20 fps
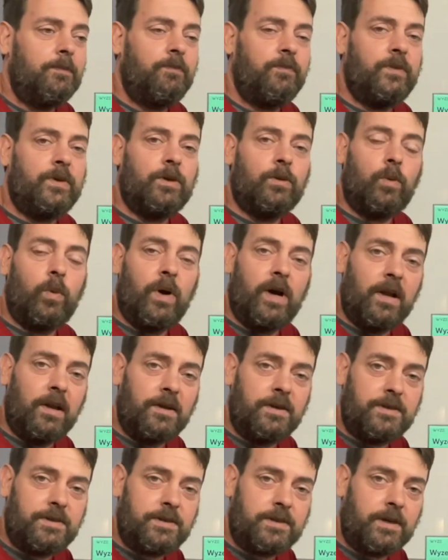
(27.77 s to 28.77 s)
your
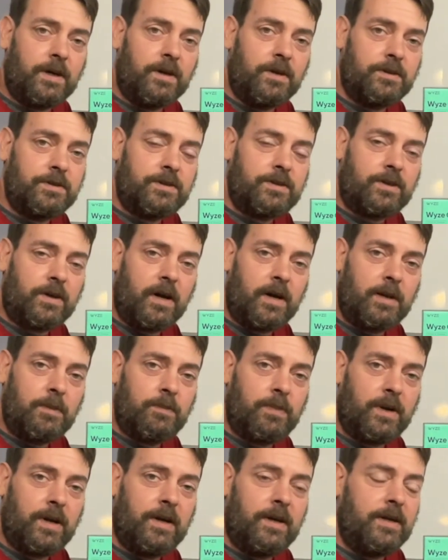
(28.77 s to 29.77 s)
well-installed
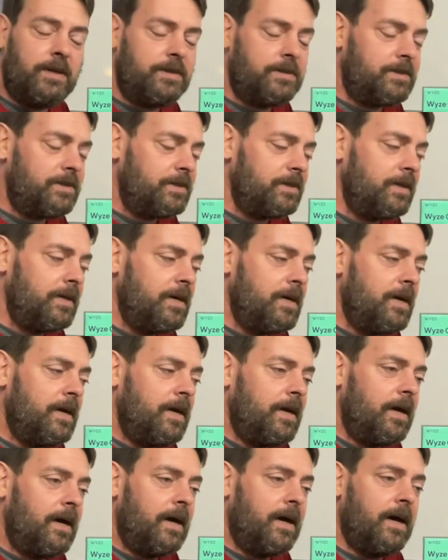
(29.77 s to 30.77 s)
strike plates,
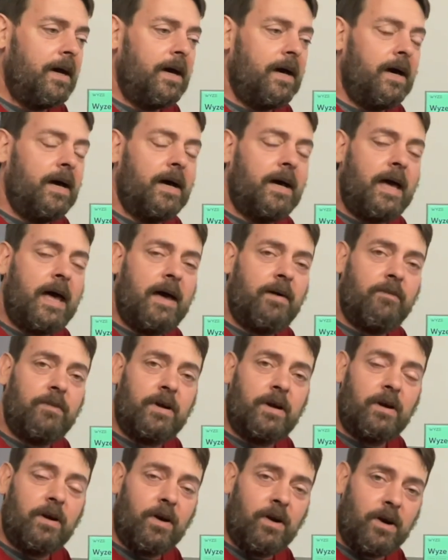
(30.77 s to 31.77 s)
having
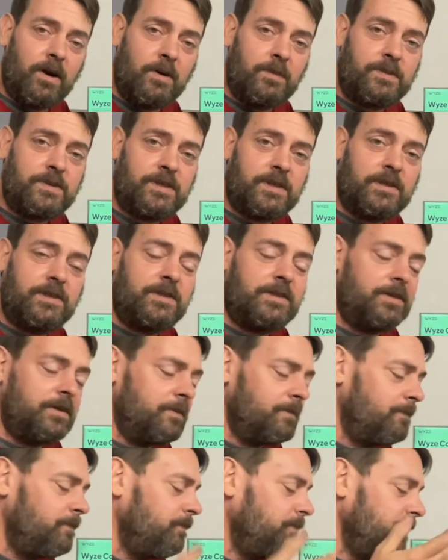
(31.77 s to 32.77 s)
an alarm
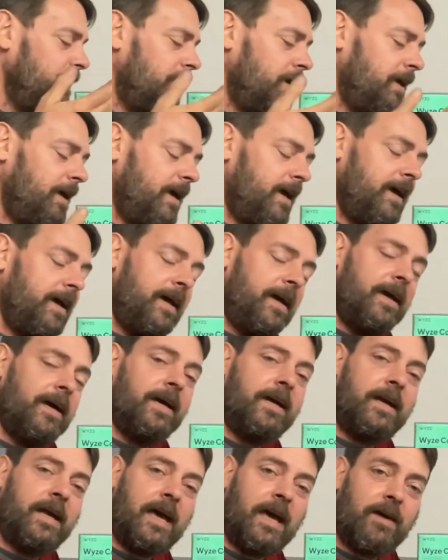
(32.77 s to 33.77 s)
system,
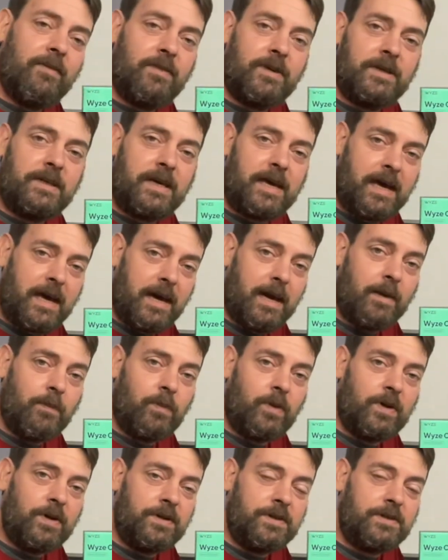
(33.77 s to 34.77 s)
and having
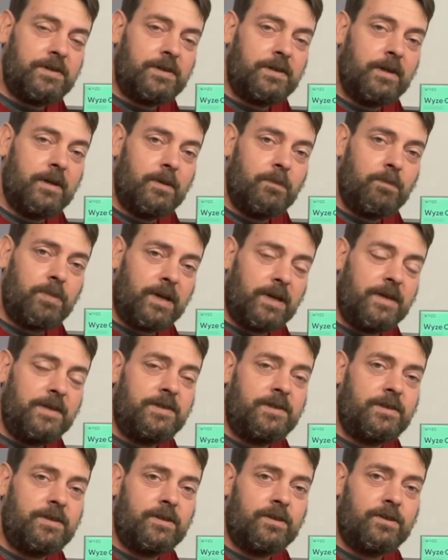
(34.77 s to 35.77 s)
cameras
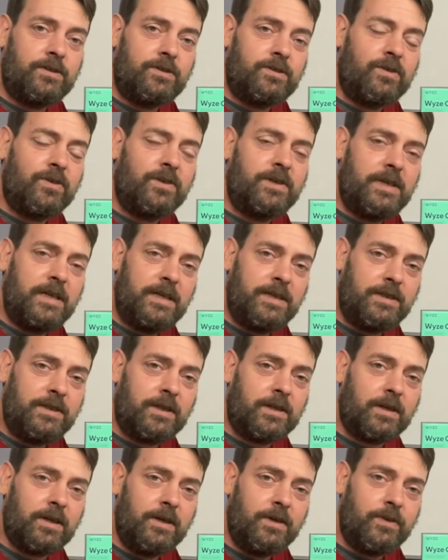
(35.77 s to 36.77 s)
placed
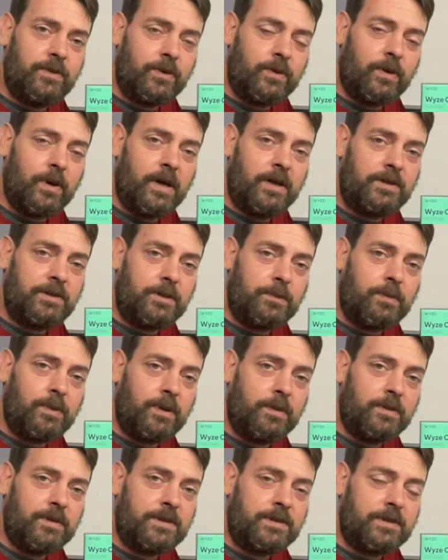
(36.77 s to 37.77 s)
strategically throughout your
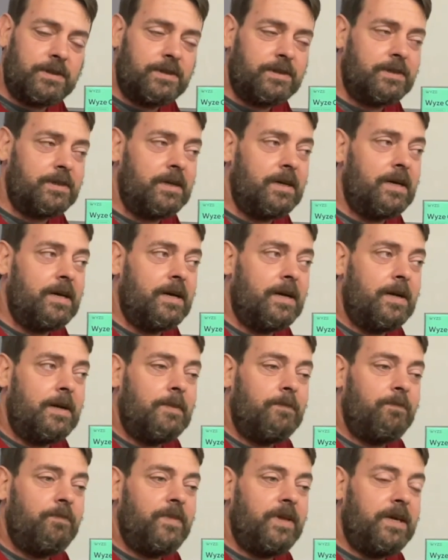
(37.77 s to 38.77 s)
premises
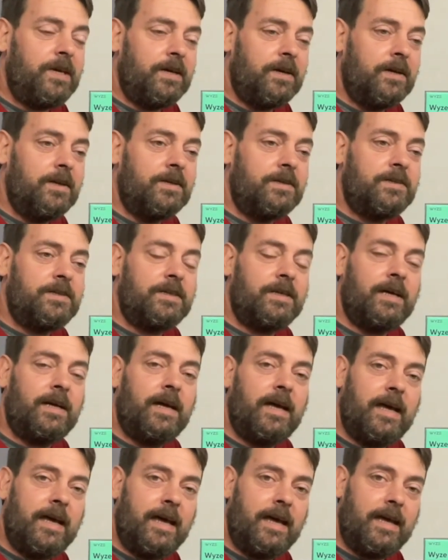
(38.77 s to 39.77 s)
is
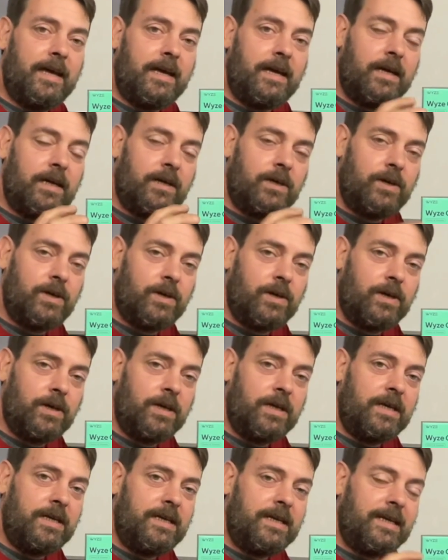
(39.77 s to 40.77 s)
a
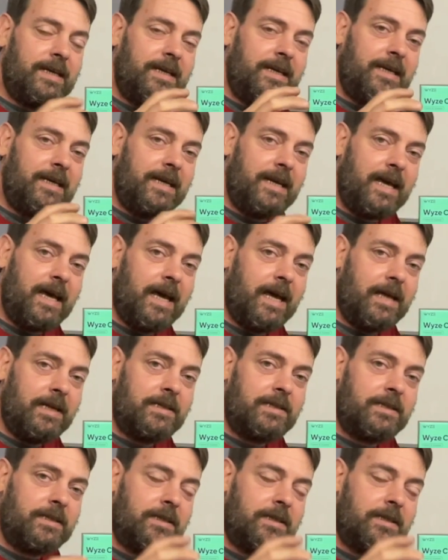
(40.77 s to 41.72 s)
good net.